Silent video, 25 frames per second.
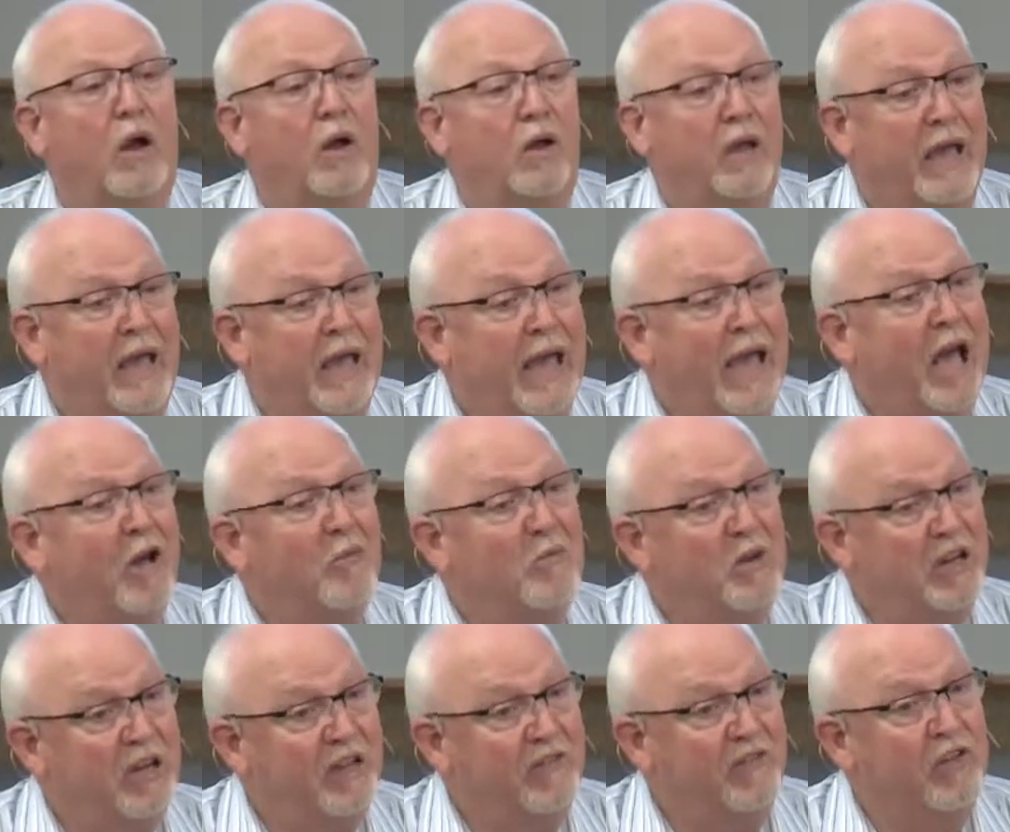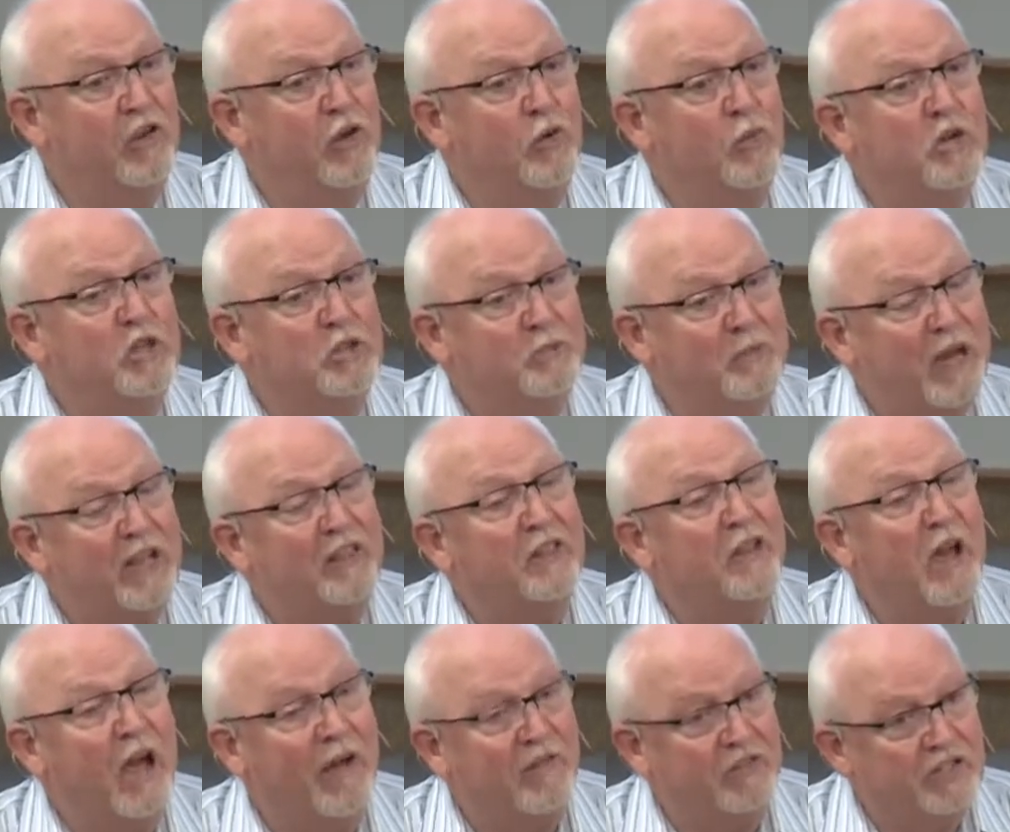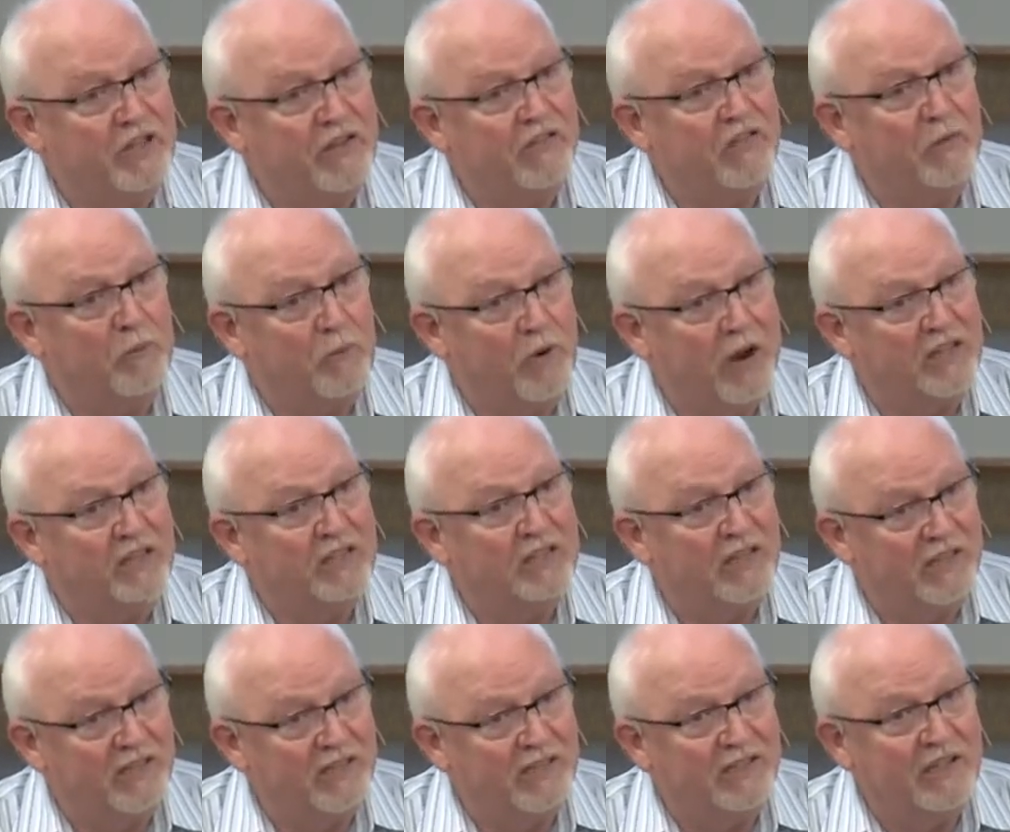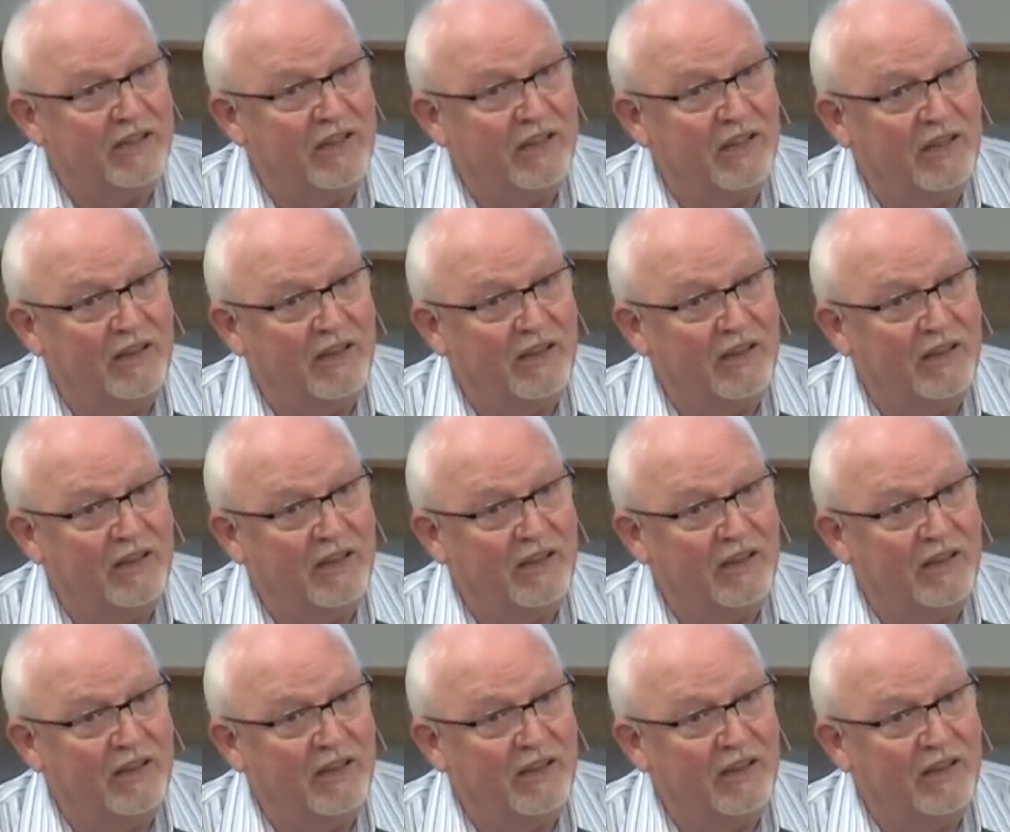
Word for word: Okay, how many of you respect the office of the presidency?